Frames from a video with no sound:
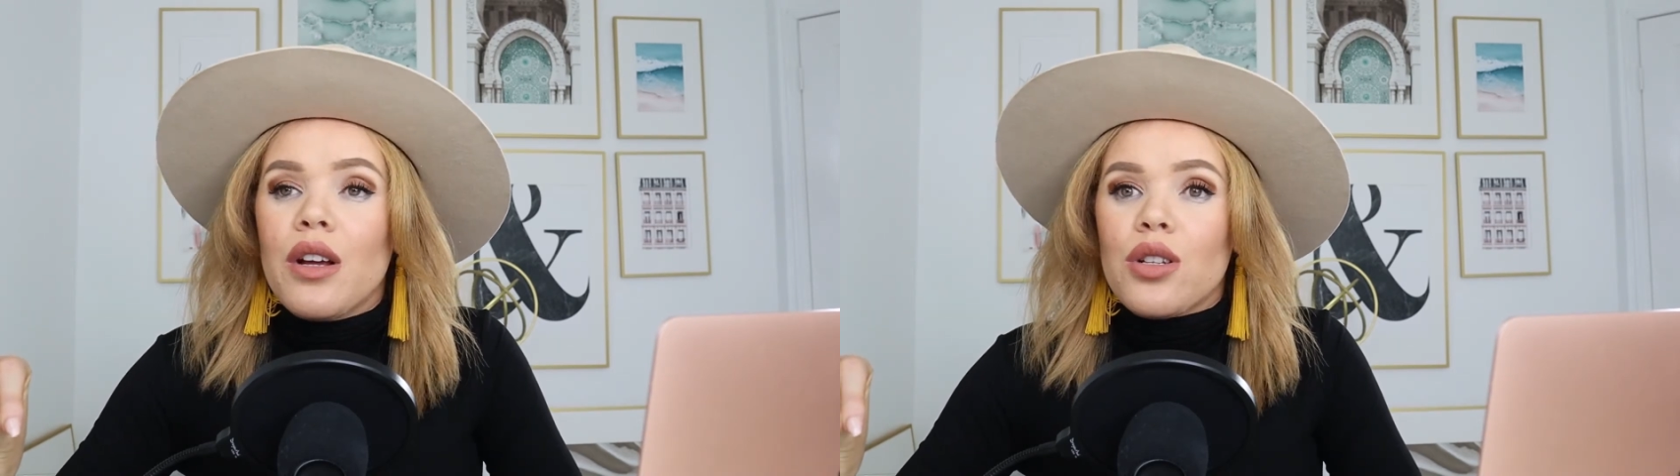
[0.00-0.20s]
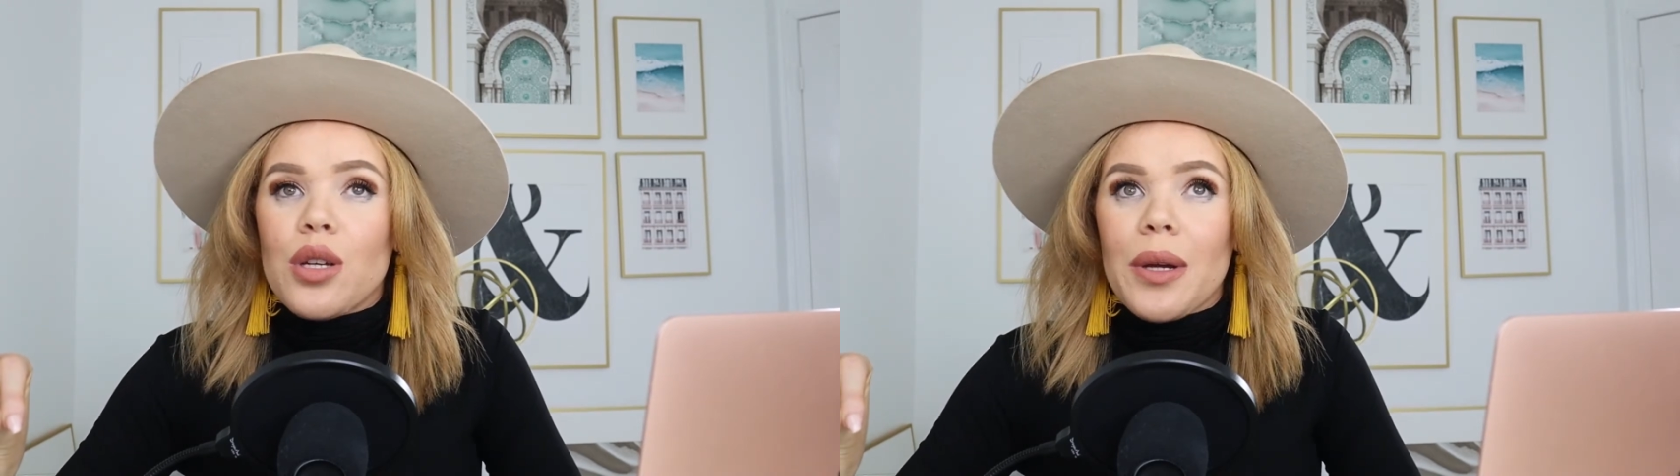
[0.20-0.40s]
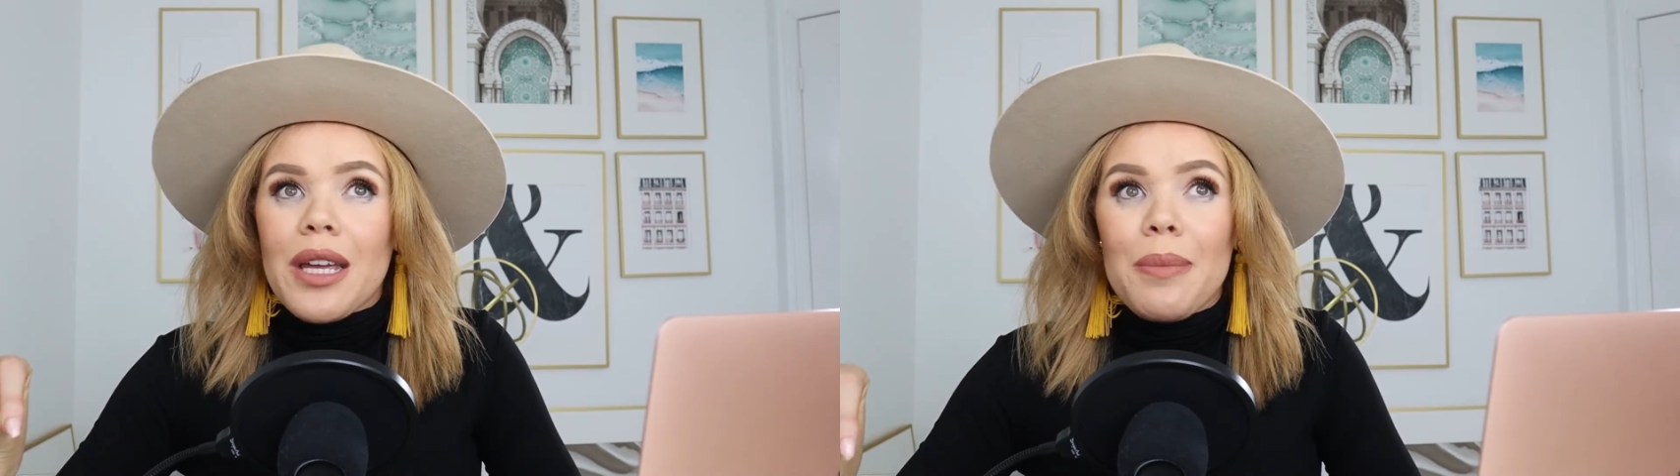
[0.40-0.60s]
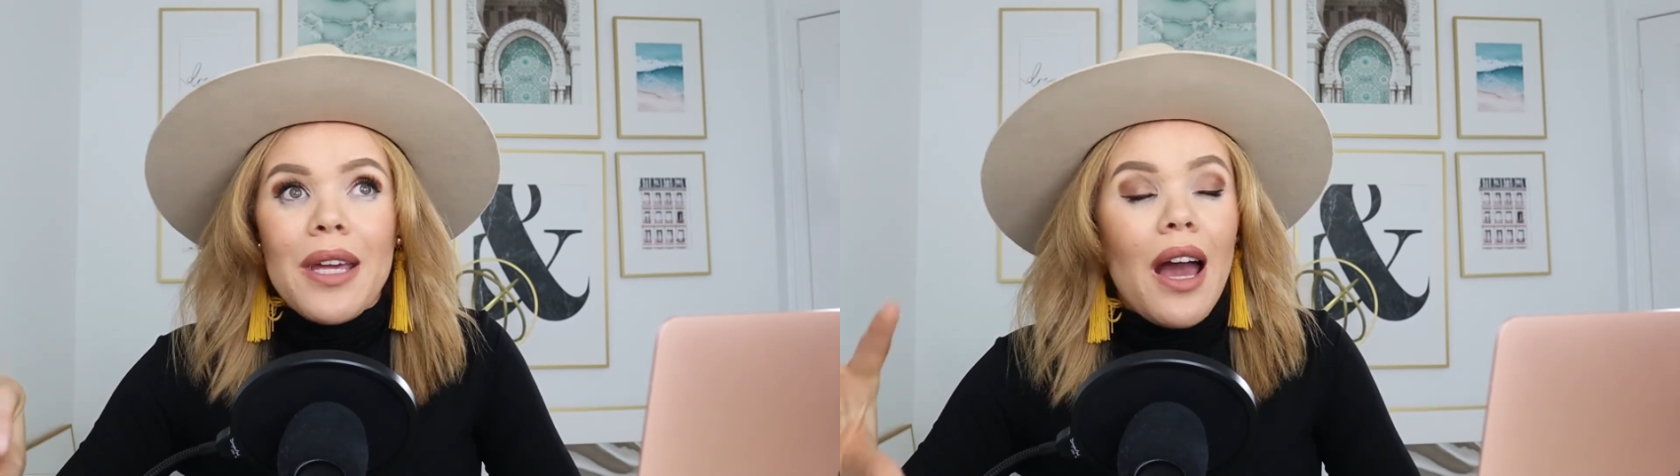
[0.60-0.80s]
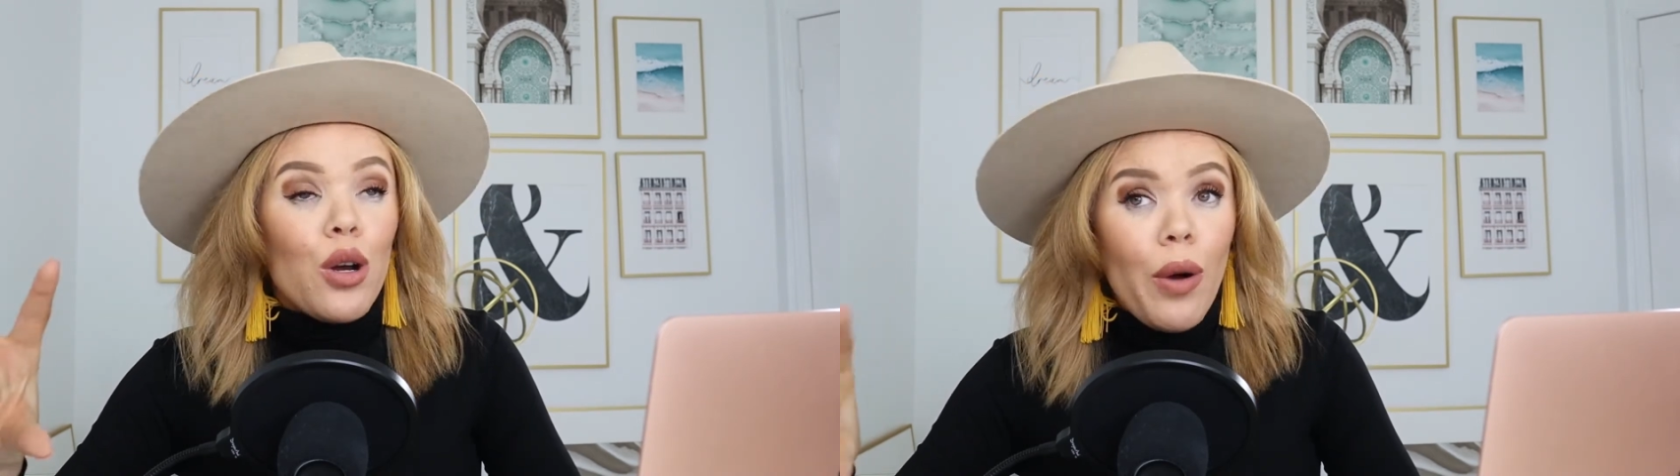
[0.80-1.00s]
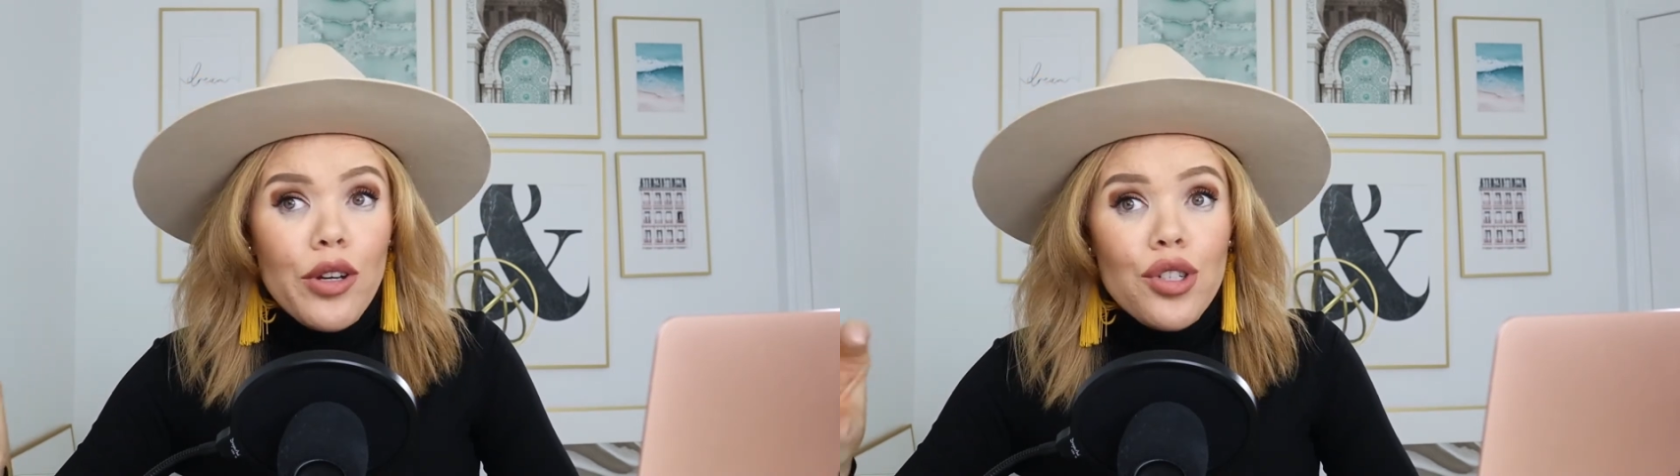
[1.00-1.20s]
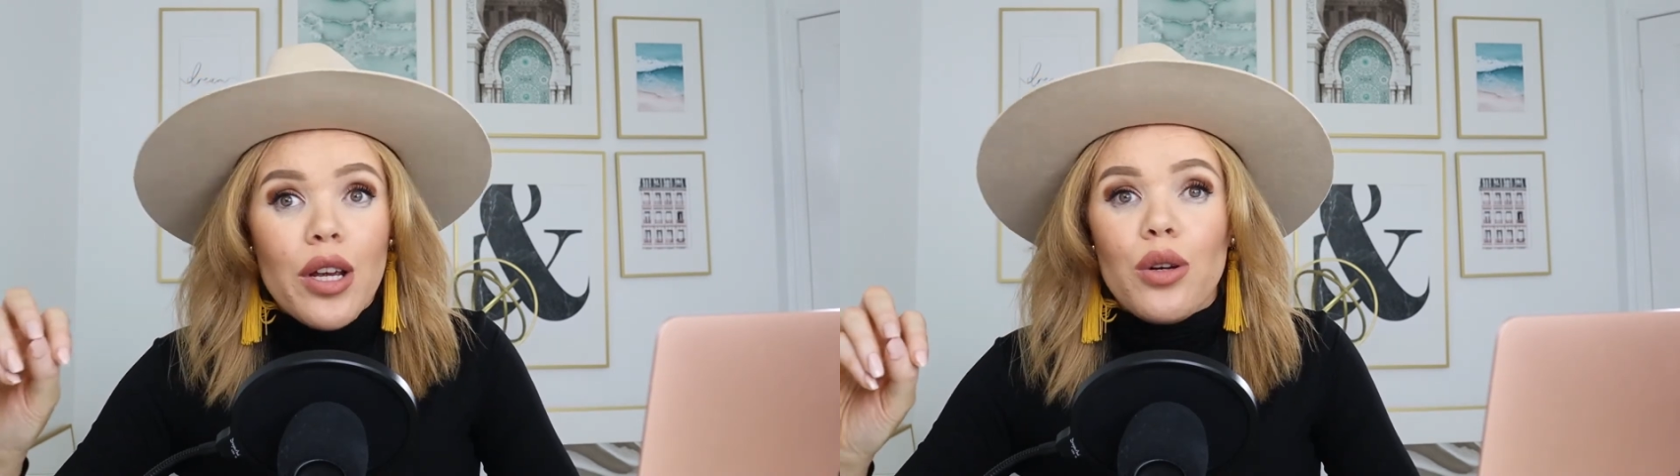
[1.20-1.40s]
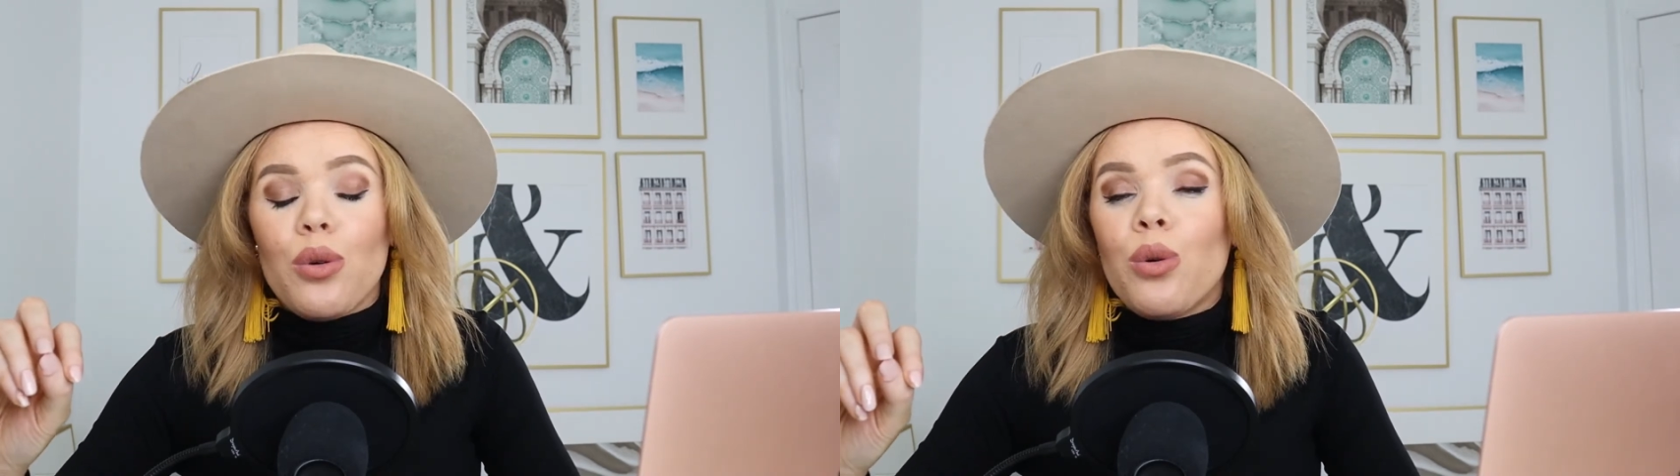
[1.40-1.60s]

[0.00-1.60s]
So it could be a question